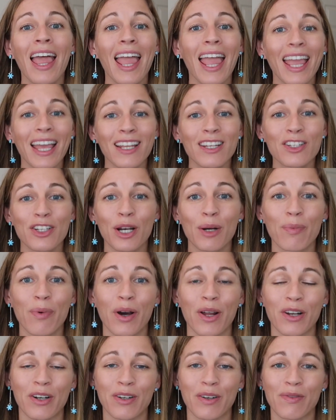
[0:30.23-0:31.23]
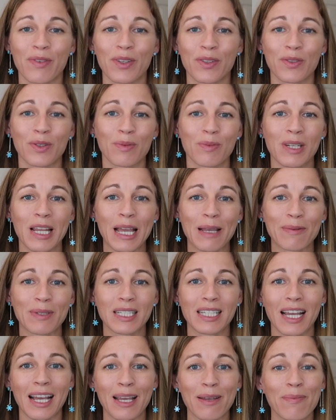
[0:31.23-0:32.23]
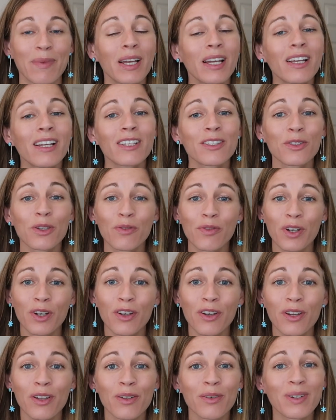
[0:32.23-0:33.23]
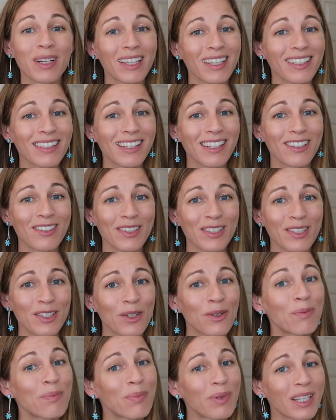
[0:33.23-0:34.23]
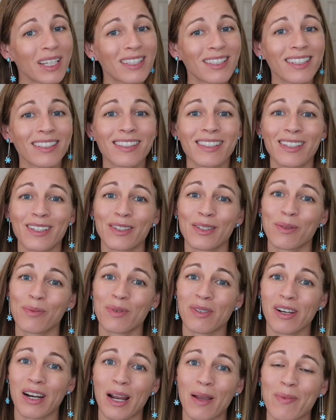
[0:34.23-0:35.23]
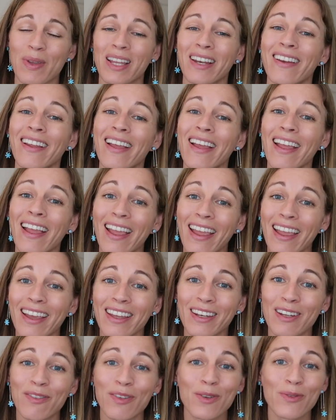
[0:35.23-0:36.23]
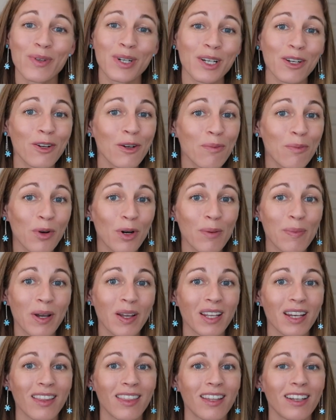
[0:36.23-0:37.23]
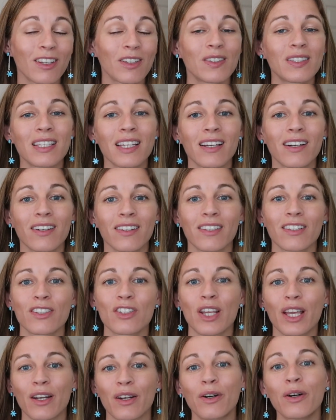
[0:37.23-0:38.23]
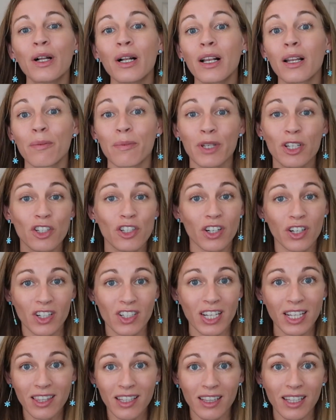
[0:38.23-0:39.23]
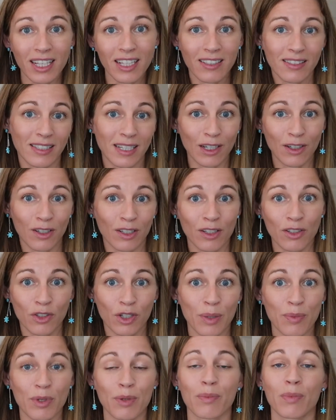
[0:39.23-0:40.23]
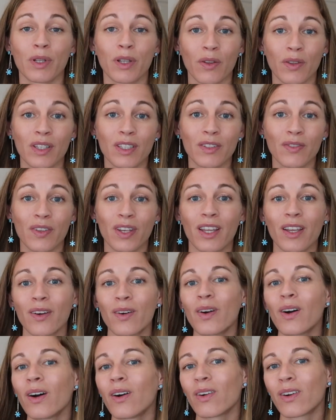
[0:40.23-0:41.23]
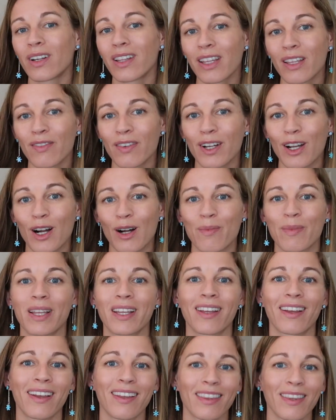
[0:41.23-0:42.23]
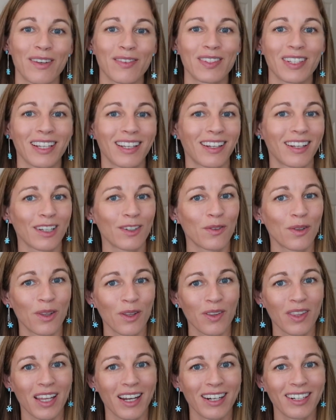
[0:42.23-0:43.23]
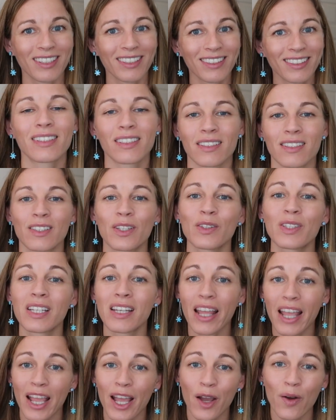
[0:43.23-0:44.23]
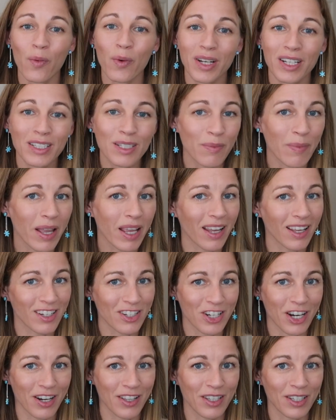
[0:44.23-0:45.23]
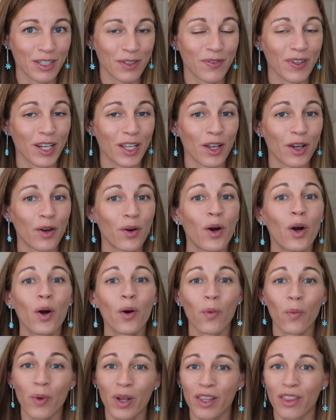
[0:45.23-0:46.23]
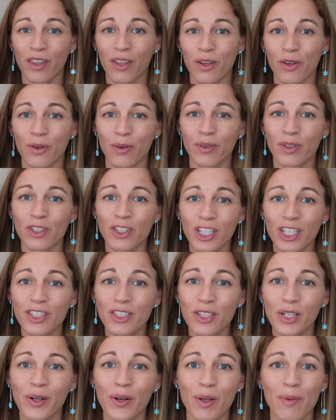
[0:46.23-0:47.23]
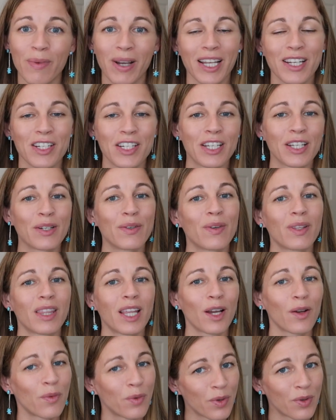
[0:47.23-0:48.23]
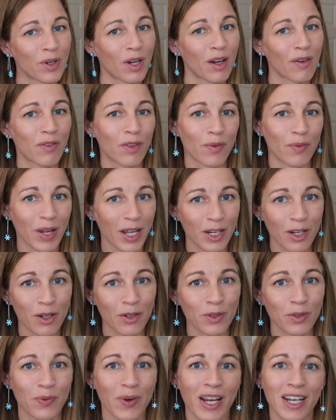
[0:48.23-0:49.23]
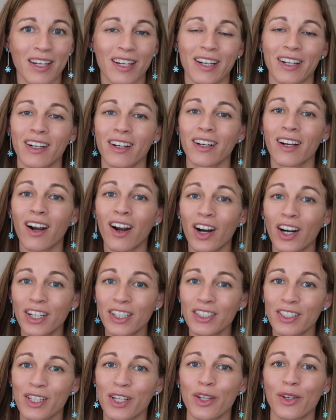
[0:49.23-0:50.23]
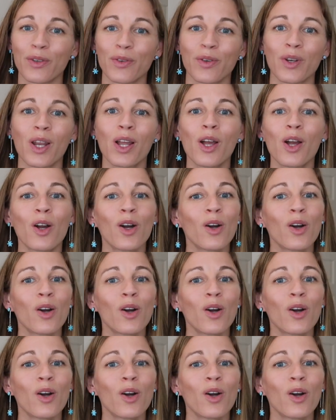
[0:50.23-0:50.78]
and share product reviews from time to time. So if you're new and this interests you, please consider subscribing. And if you want to know more about anything you see here on this channel, be sure and check the links down in the description below this video or leave a comment. I'd love to connect with you there. So today I wanted to make and share this video with you just to remind you that Rudolph the Red-Nosed Reindeer cartoon